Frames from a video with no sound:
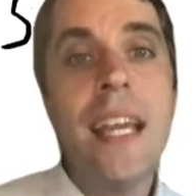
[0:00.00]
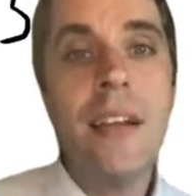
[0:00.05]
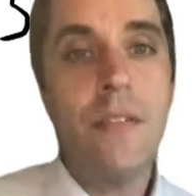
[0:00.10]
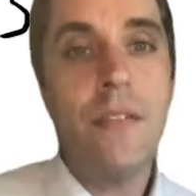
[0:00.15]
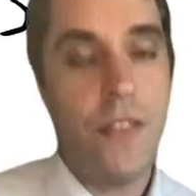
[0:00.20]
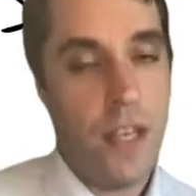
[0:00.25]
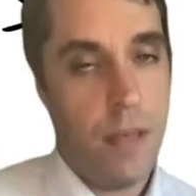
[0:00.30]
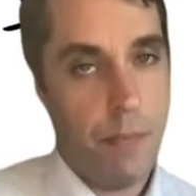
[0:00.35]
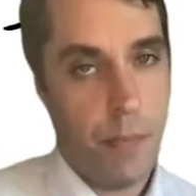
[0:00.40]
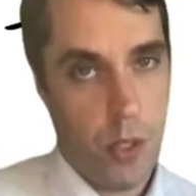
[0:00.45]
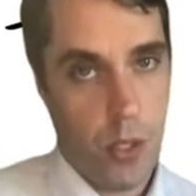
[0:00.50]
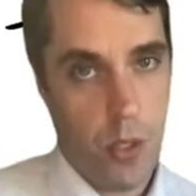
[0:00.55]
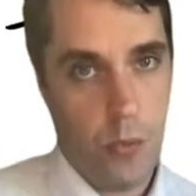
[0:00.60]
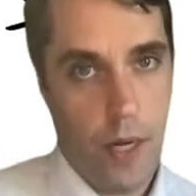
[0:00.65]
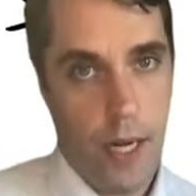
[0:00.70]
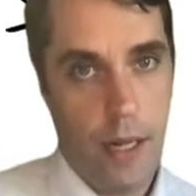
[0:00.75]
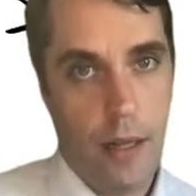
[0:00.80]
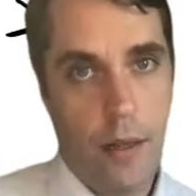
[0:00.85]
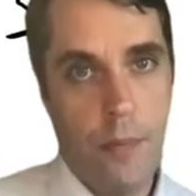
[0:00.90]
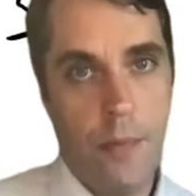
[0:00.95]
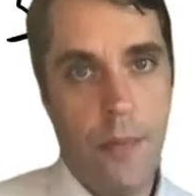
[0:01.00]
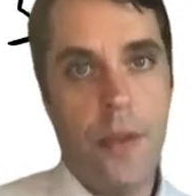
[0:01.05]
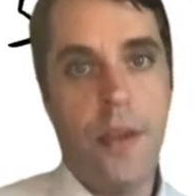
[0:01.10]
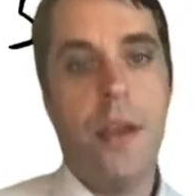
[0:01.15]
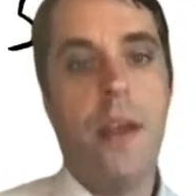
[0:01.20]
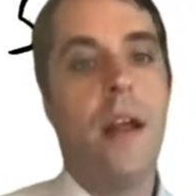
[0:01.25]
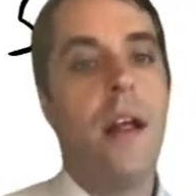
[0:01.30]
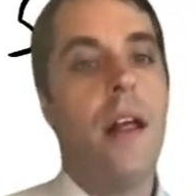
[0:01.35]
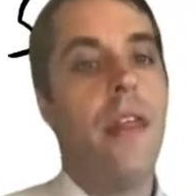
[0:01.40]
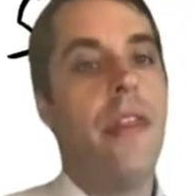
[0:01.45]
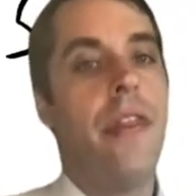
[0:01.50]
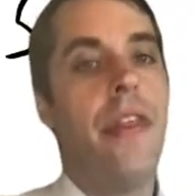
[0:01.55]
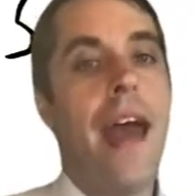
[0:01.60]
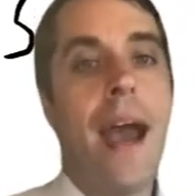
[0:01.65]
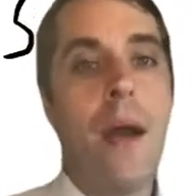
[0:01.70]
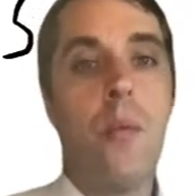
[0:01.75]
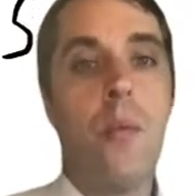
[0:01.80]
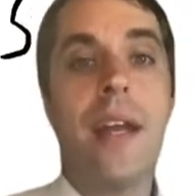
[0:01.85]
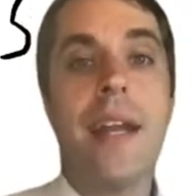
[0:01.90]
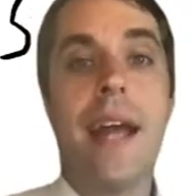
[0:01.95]
v. Burwell.
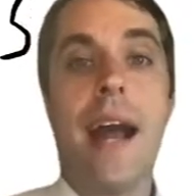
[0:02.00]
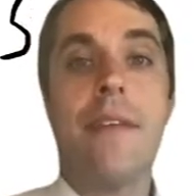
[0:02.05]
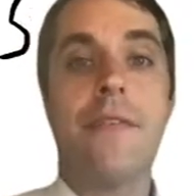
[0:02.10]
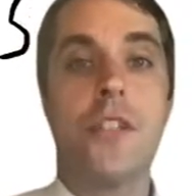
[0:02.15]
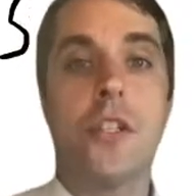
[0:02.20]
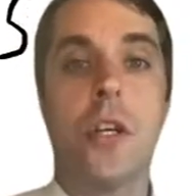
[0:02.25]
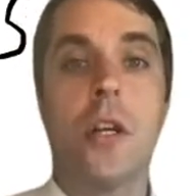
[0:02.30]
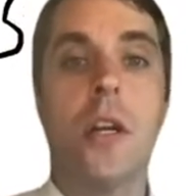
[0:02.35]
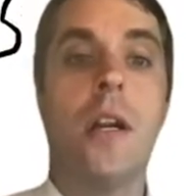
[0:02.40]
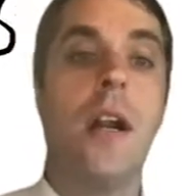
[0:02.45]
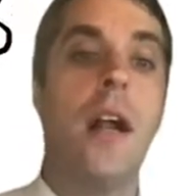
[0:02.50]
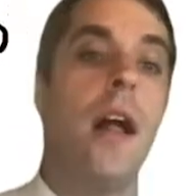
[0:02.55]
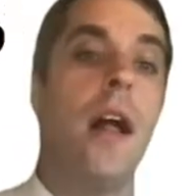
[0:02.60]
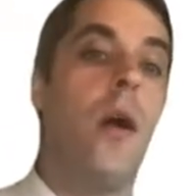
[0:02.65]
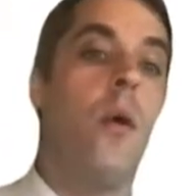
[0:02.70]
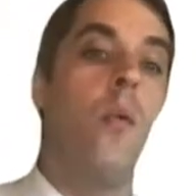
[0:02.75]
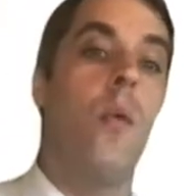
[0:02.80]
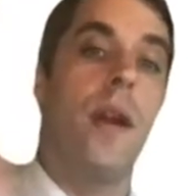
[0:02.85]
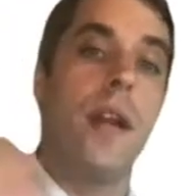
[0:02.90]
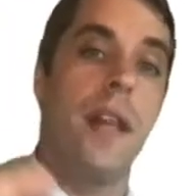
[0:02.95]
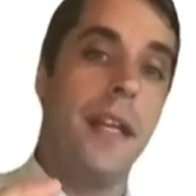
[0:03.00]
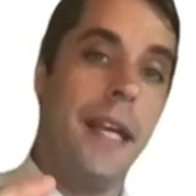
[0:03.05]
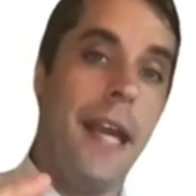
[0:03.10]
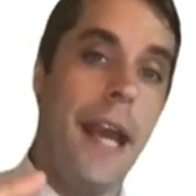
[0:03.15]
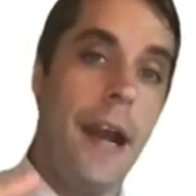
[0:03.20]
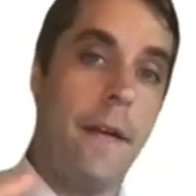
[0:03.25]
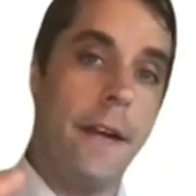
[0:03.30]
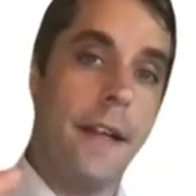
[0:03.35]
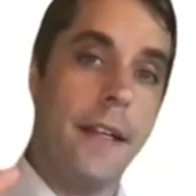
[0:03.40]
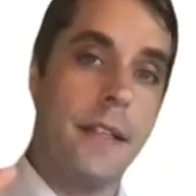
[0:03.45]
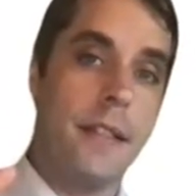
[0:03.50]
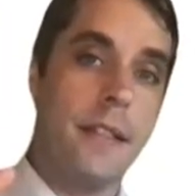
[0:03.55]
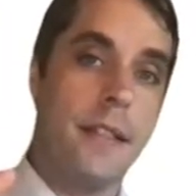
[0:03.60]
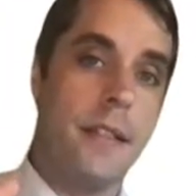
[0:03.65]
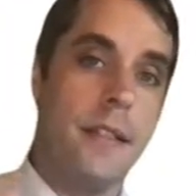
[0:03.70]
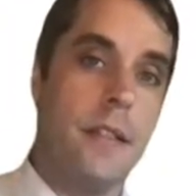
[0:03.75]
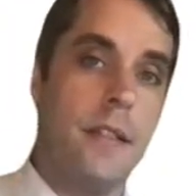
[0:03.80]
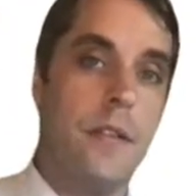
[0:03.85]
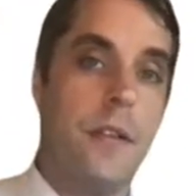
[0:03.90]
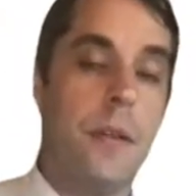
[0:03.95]
That went after one of the carrots,
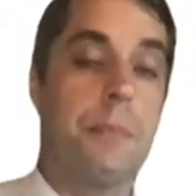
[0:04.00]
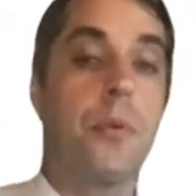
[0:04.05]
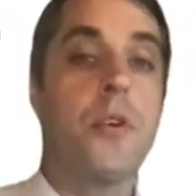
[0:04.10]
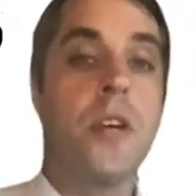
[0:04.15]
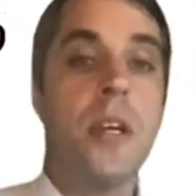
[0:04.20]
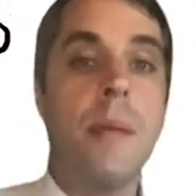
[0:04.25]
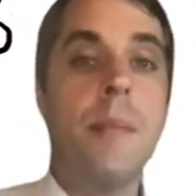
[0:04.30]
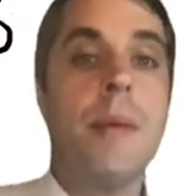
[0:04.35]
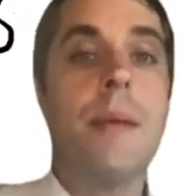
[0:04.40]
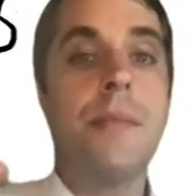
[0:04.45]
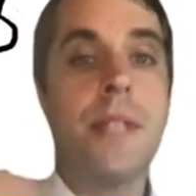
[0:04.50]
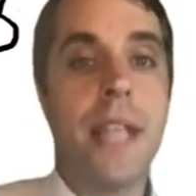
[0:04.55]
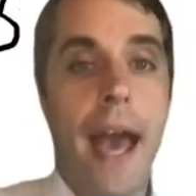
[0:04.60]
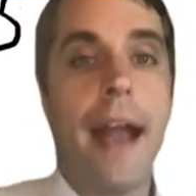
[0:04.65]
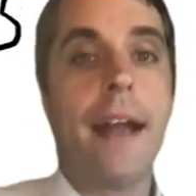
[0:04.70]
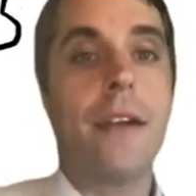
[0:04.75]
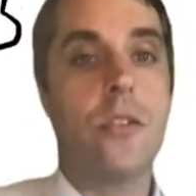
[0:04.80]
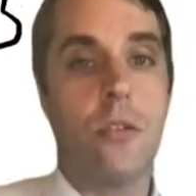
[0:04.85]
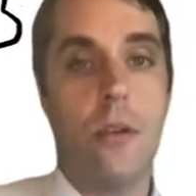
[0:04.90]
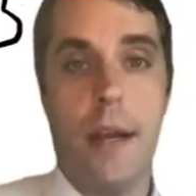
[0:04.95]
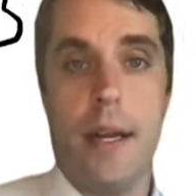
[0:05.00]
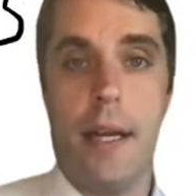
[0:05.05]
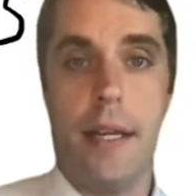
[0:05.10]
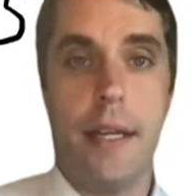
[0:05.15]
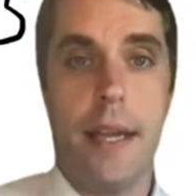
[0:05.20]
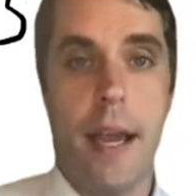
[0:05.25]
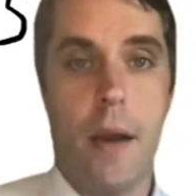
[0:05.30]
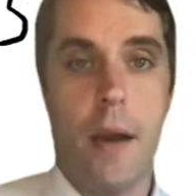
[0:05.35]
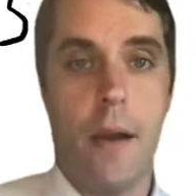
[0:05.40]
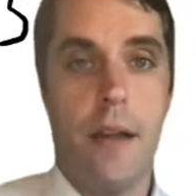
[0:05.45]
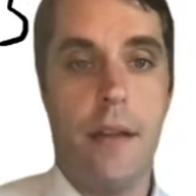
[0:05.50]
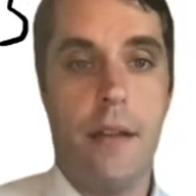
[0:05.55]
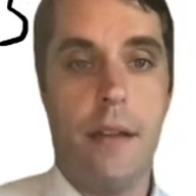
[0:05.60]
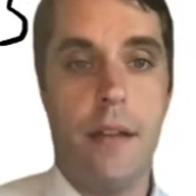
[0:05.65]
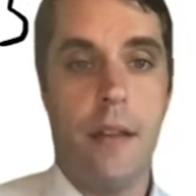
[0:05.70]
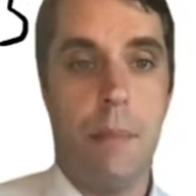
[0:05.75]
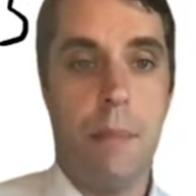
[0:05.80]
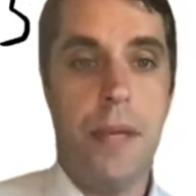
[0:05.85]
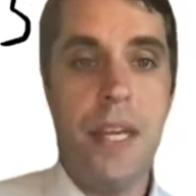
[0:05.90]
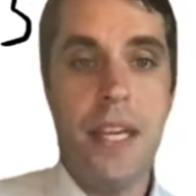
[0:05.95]
the premium tax credit carrot,
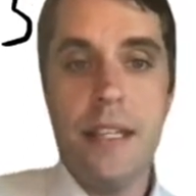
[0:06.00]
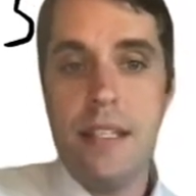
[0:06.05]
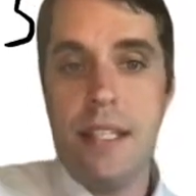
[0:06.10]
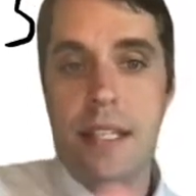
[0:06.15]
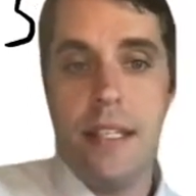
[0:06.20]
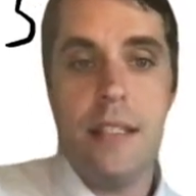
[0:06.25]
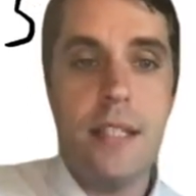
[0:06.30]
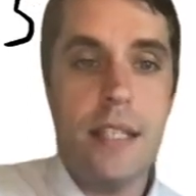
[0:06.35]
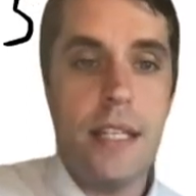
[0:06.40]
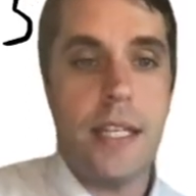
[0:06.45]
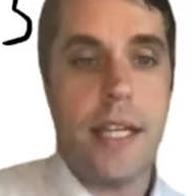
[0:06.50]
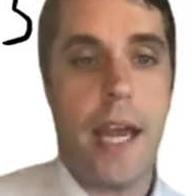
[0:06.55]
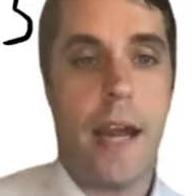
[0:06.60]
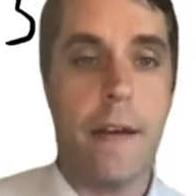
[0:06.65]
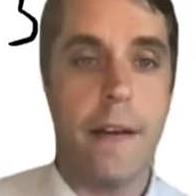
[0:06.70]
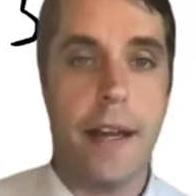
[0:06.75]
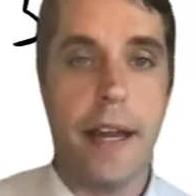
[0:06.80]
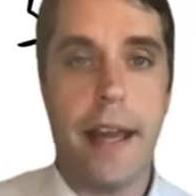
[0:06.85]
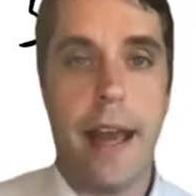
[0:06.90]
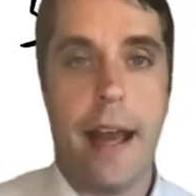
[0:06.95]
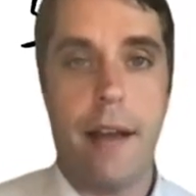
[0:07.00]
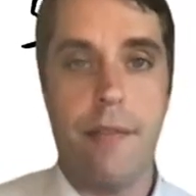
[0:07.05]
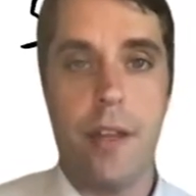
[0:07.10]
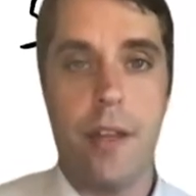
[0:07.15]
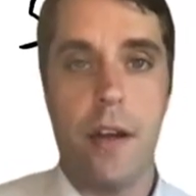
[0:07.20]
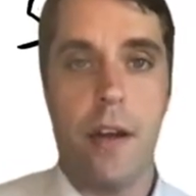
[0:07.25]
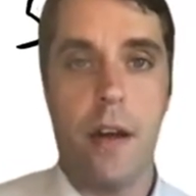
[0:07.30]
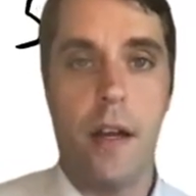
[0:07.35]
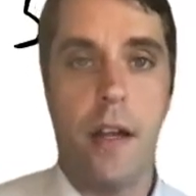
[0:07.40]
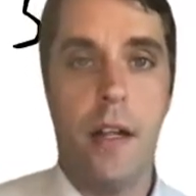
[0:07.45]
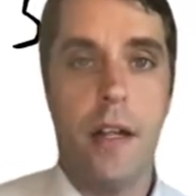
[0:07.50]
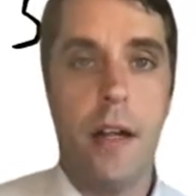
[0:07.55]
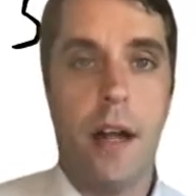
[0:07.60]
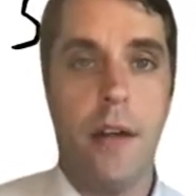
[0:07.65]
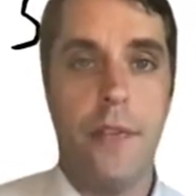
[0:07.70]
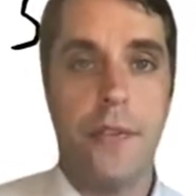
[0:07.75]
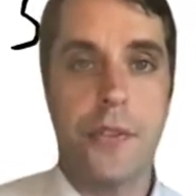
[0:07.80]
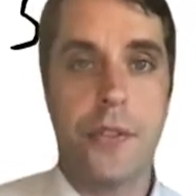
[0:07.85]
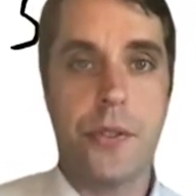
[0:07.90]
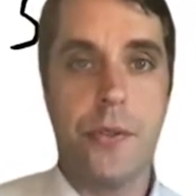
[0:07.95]
the PTC carrot I have there
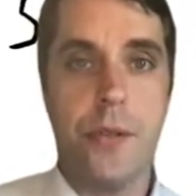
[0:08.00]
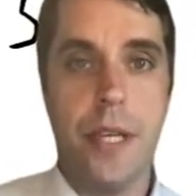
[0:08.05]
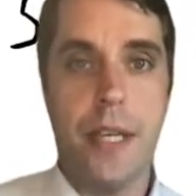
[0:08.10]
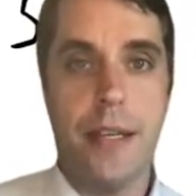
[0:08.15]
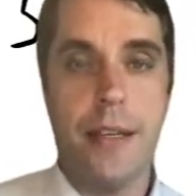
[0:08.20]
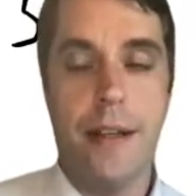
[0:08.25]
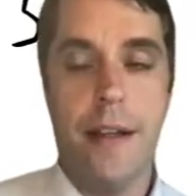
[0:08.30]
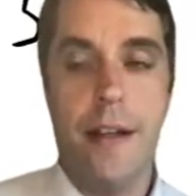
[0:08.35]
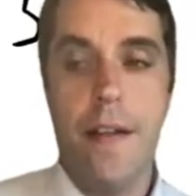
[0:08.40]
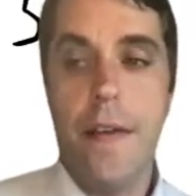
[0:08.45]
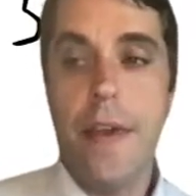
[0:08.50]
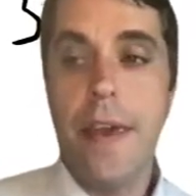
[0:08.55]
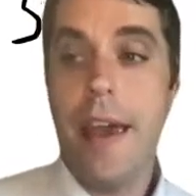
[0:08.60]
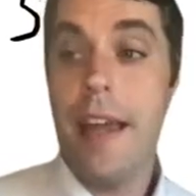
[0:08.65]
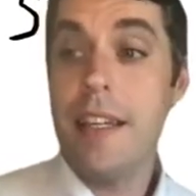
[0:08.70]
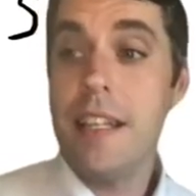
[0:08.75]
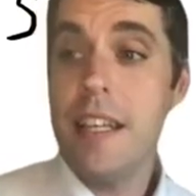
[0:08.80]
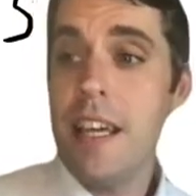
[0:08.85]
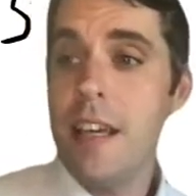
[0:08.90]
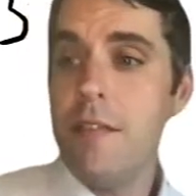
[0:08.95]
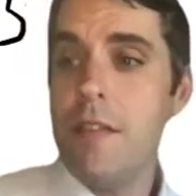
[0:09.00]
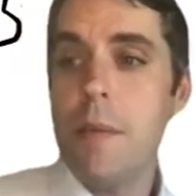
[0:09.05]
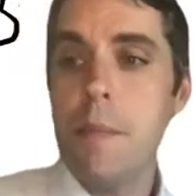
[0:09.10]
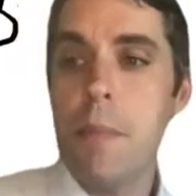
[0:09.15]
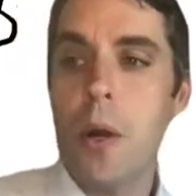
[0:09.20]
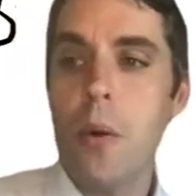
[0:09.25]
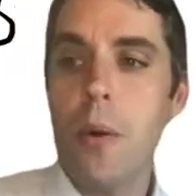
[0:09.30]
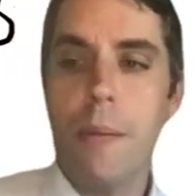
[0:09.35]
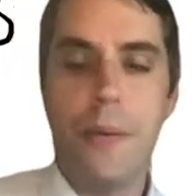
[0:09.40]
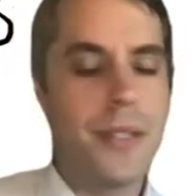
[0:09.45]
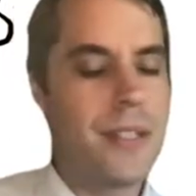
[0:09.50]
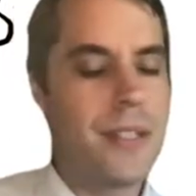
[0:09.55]
on the screen. And King v. Burwell was